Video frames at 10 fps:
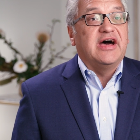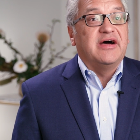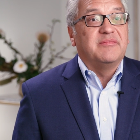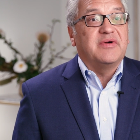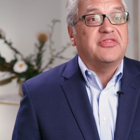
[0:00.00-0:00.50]

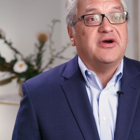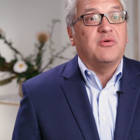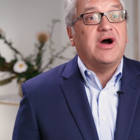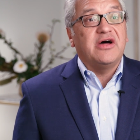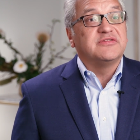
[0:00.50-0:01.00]
I
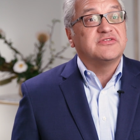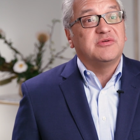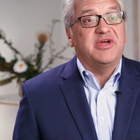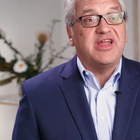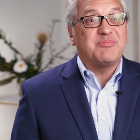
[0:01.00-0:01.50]
thought, wow, this
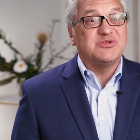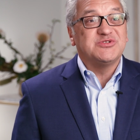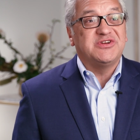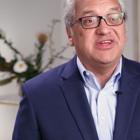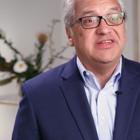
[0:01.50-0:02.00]
could be an
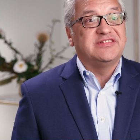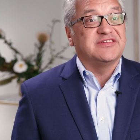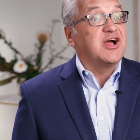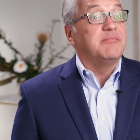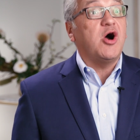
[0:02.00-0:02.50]
opportunity
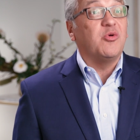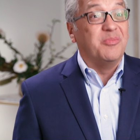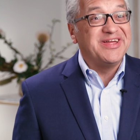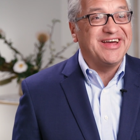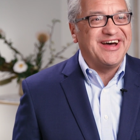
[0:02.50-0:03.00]
to come
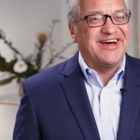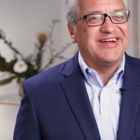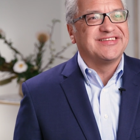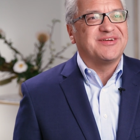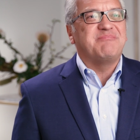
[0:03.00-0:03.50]
home,
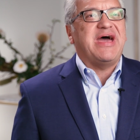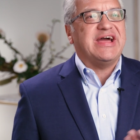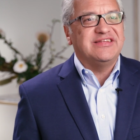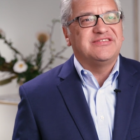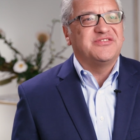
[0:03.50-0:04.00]
to come
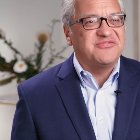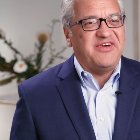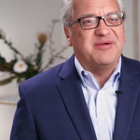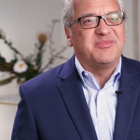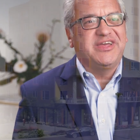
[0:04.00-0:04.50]
back into the
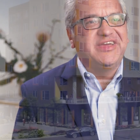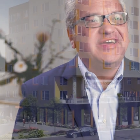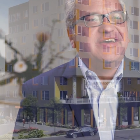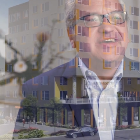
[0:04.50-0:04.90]
family,